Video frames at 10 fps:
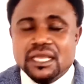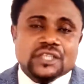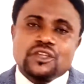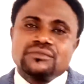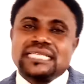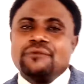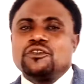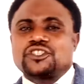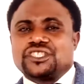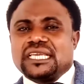Sometimes
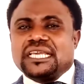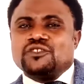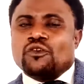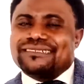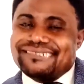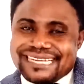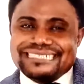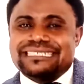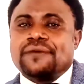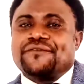you see your
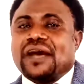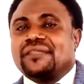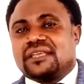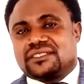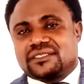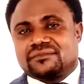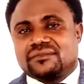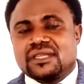great grandfathers,